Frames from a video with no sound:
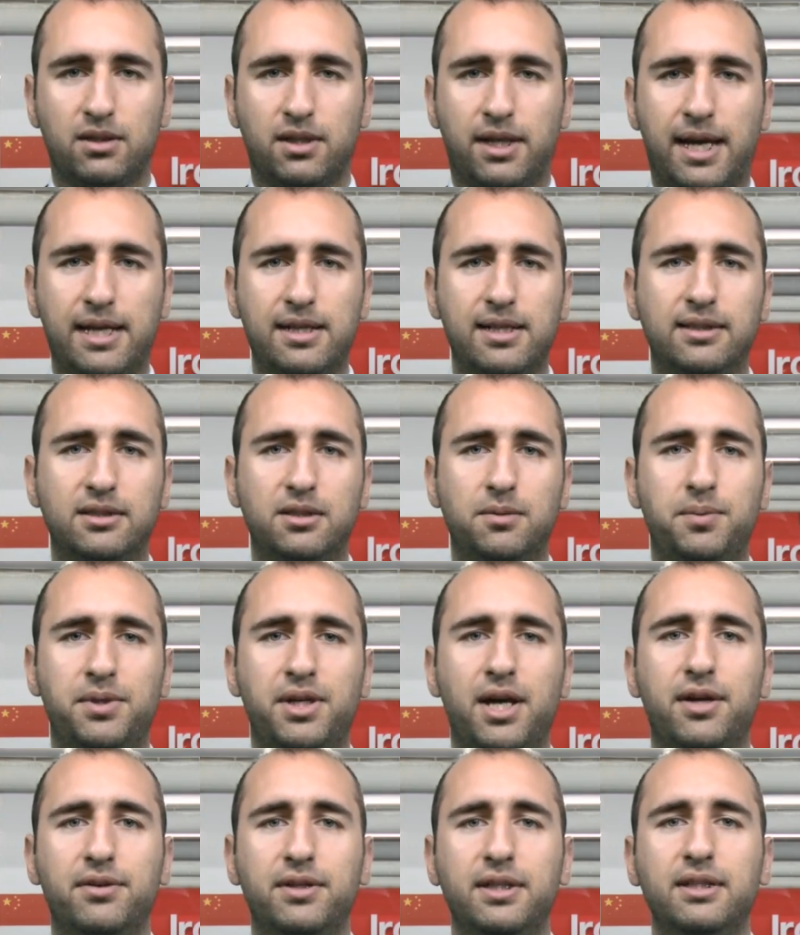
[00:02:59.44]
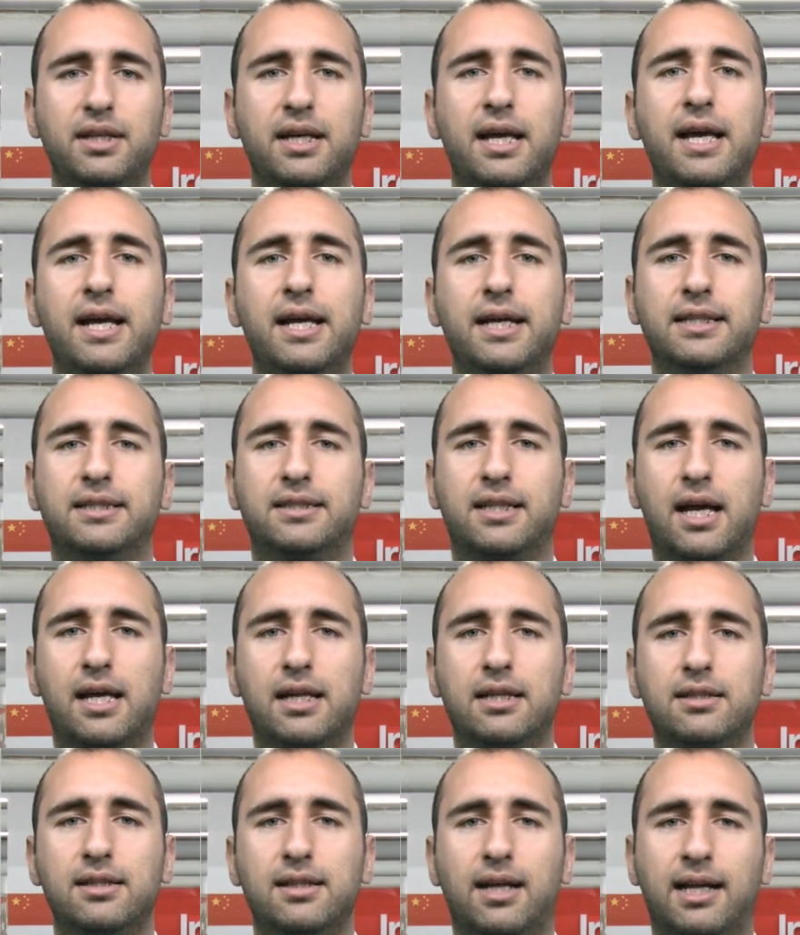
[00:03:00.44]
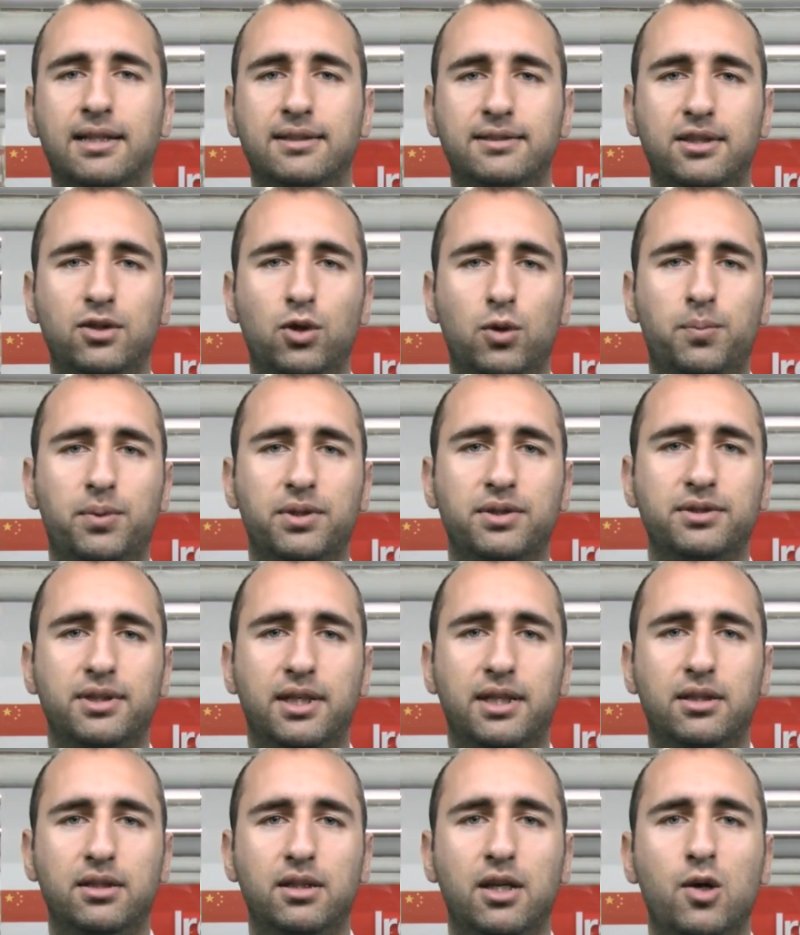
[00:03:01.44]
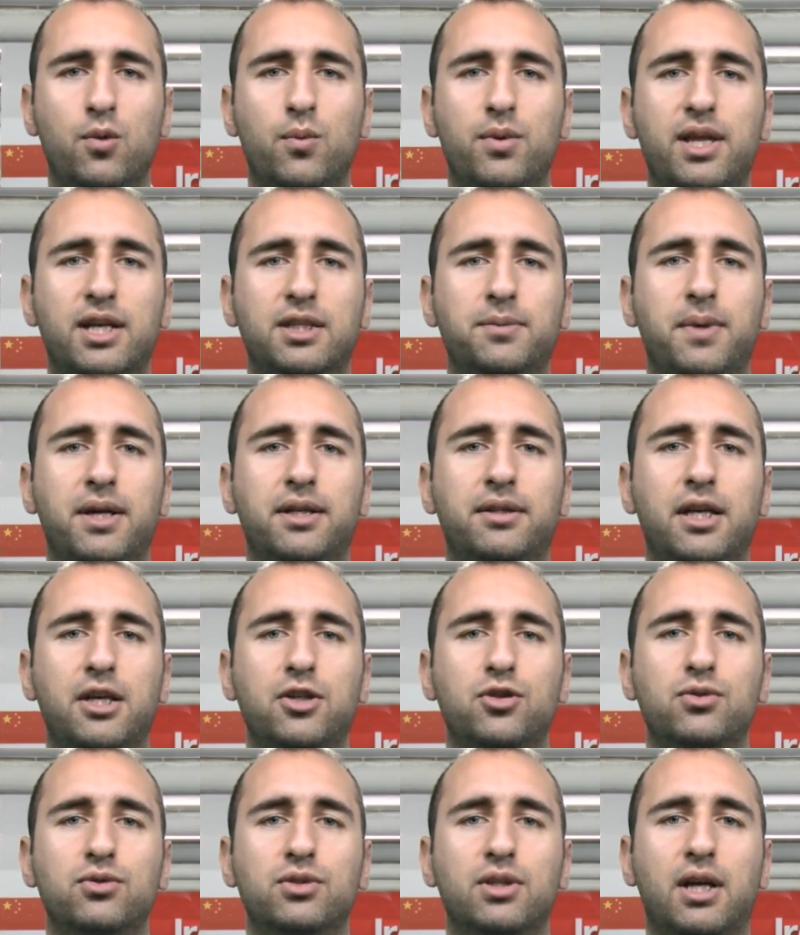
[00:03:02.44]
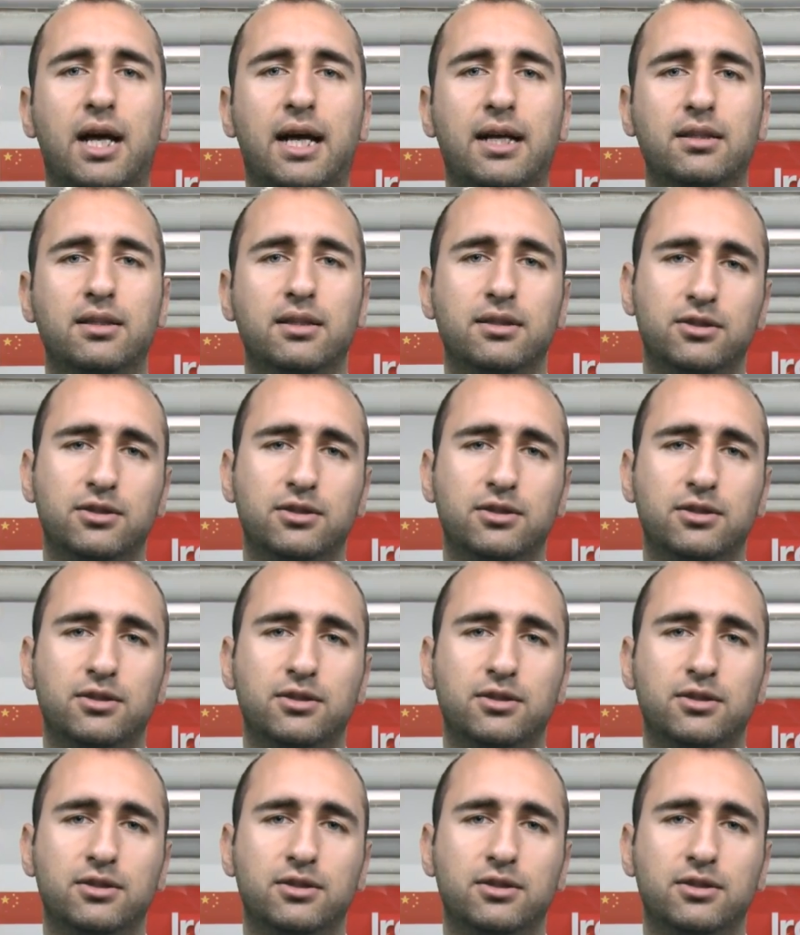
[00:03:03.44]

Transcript: The headline CPI rate is currently at 0% with expectations at